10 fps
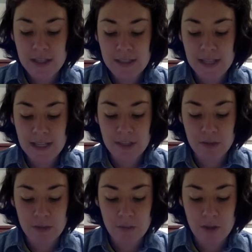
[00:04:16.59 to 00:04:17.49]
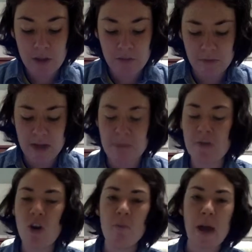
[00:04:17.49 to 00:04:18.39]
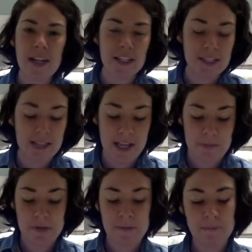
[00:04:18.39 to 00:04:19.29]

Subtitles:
said into his pillow. "I'm going back to sleep."